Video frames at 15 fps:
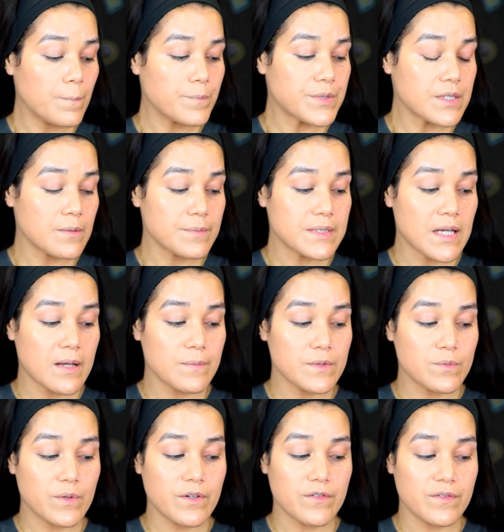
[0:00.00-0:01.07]

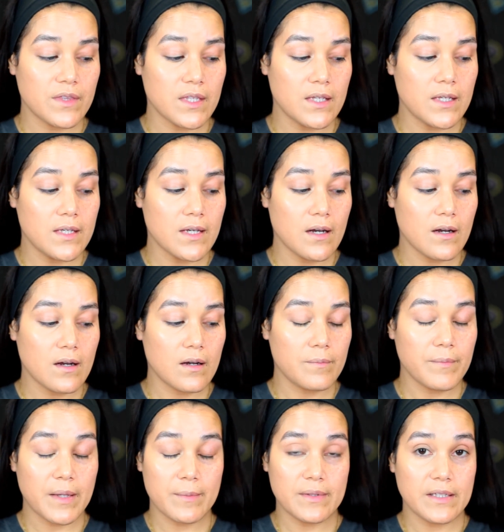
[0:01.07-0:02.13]
sometimes with the
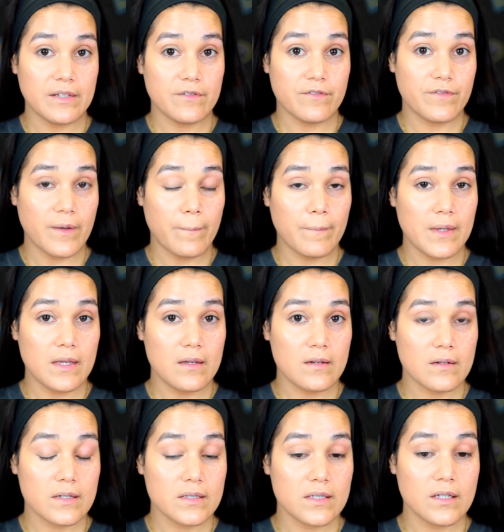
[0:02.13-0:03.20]
Maybelline Fit Me
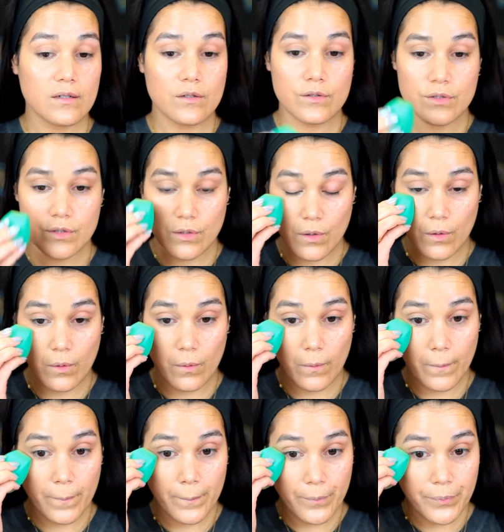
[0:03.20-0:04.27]
concealer. So
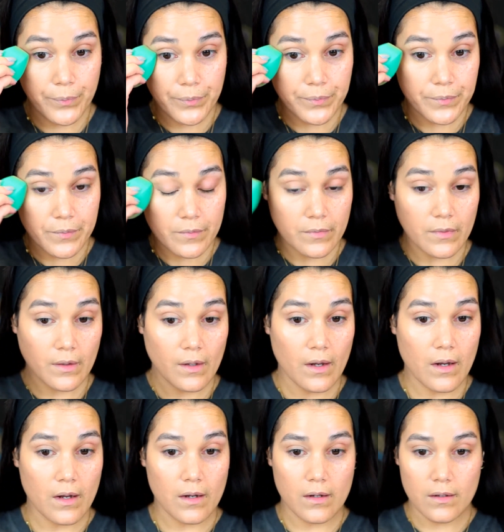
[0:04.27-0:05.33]

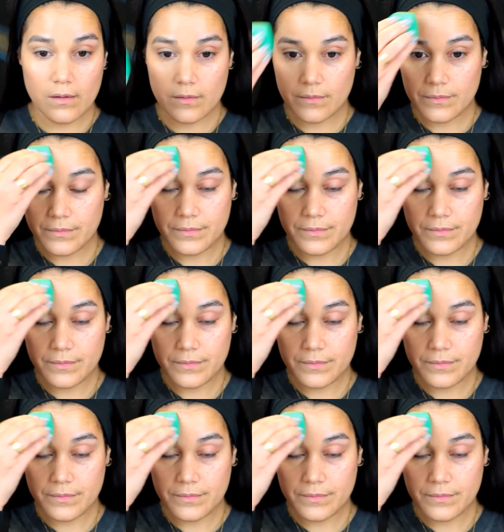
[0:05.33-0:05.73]
yeah,